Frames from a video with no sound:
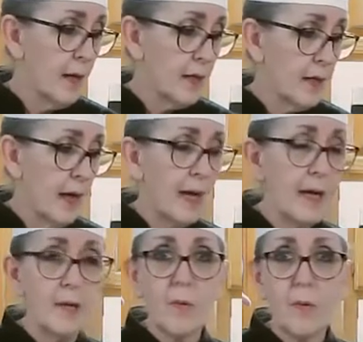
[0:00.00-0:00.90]

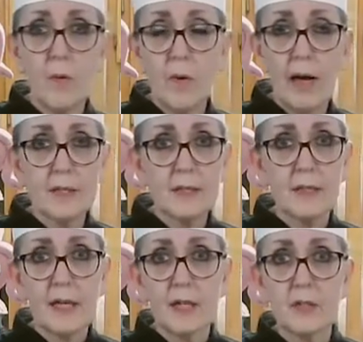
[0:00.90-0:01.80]
And I send
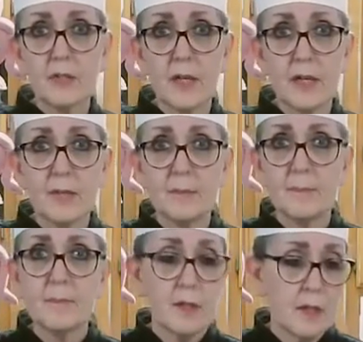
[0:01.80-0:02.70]
out a newsletter.
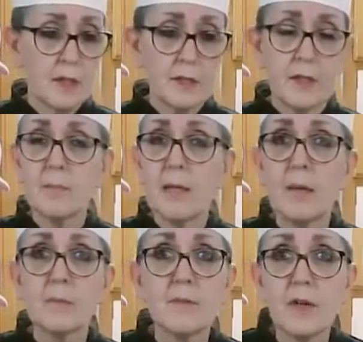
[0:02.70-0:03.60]

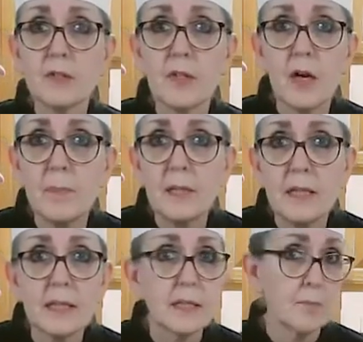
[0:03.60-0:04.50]
Sometimes folks open it,
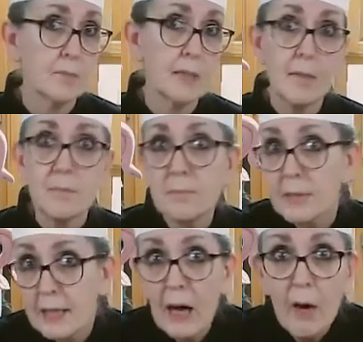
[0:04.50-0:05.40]
sometimes they
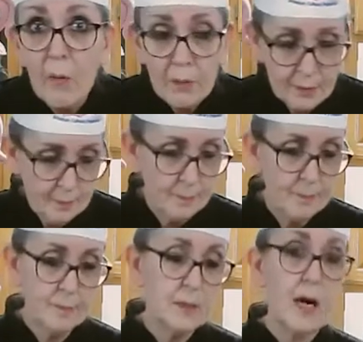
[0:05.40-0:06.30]
don't.
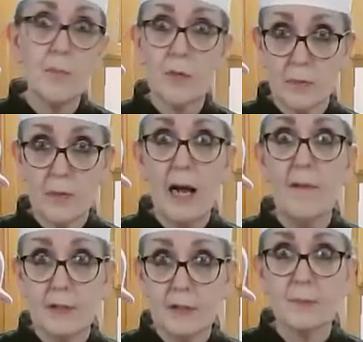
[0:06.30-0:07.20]
Yeah, I'm going to ride
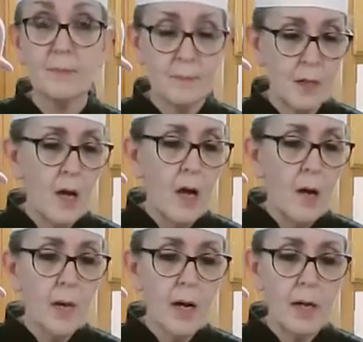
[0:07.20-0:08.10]
this one.
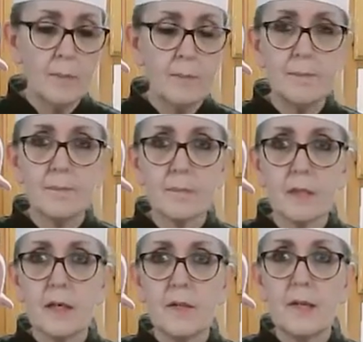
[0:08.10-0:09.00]
But
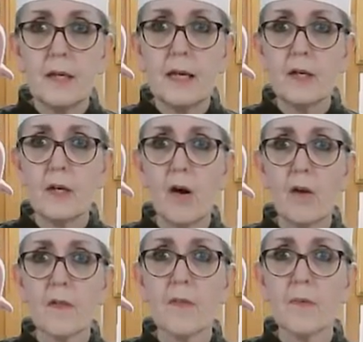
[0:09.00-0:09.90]
here are
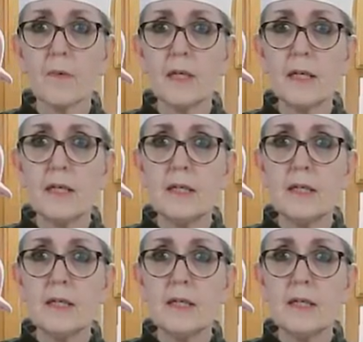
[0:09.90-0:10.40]
the three